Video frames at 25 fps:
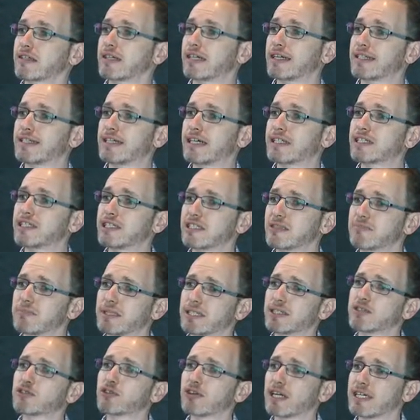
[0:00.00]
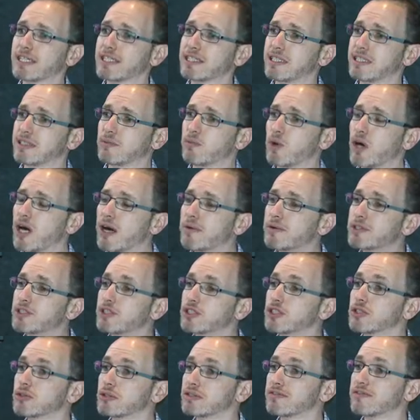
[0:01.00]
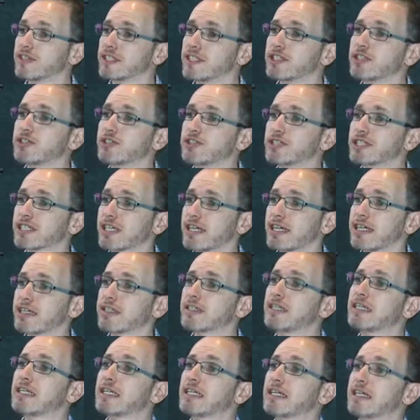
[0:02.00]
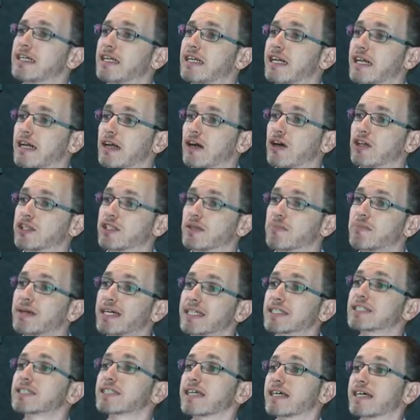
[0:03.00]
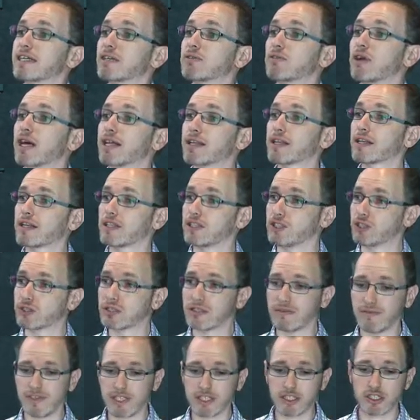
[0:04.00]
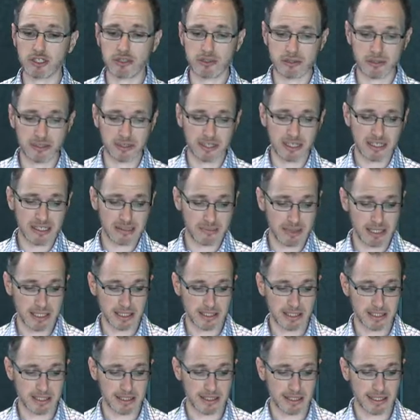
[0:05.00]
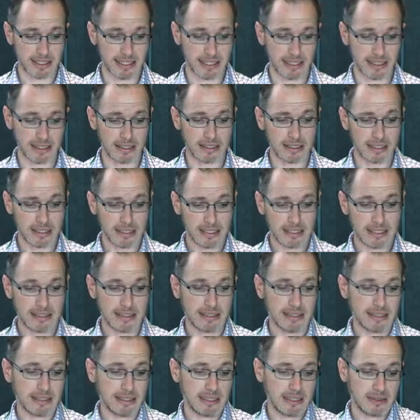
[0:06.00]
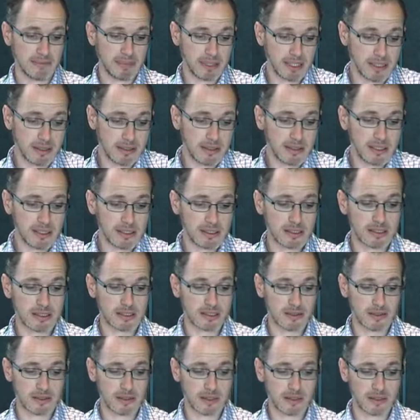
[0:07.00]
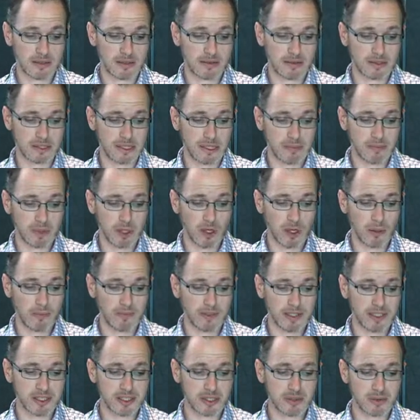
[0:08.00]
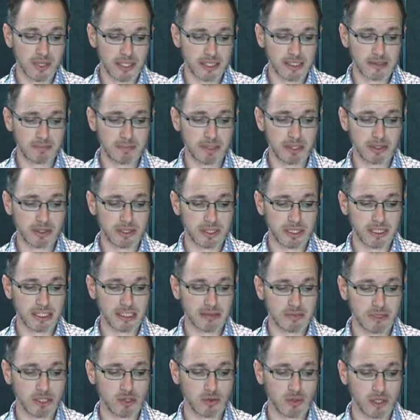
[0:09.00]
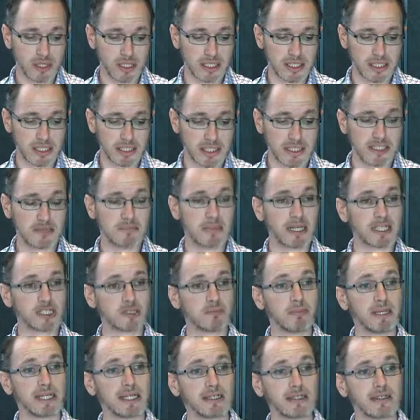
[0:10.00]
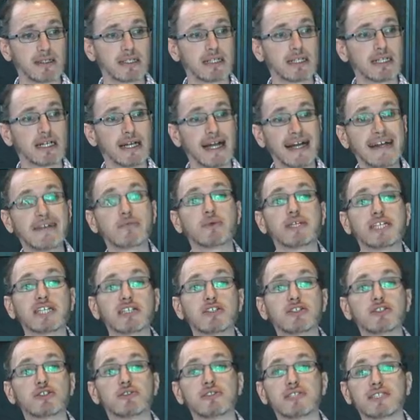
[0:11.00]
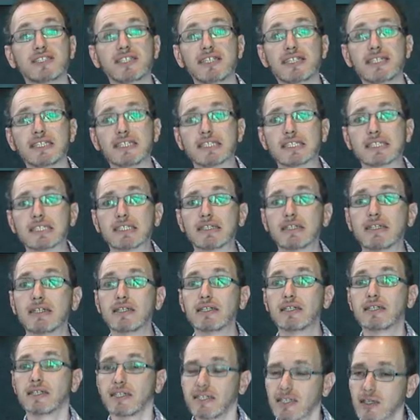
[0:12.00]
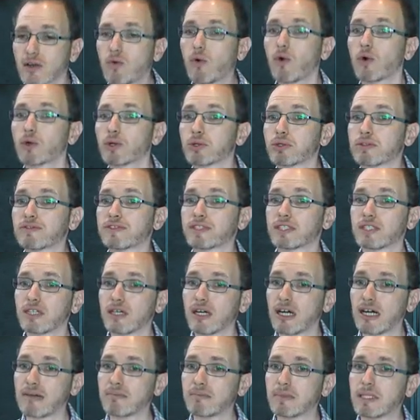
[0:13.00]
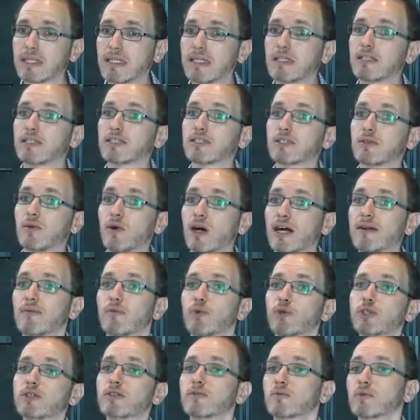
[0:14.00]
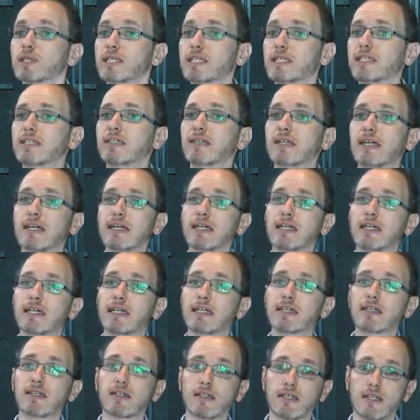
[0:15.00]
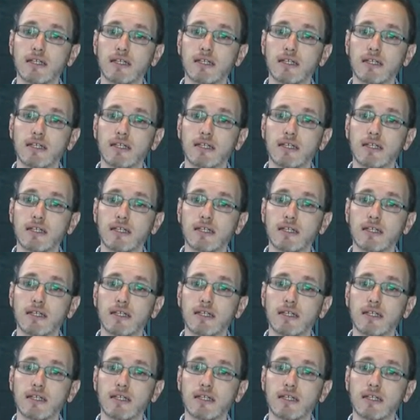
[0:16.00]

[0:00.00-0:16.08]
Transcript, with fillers: uh nutty, a bit crazy. Why would you do a VQ scan uh, on the PET scanner rather than your conventional nuclear medicine scanner? but it's uh, somewhat obvious to us because the image quality is much better and we can do the test in a quarter of the time. So why wouldn't we uh,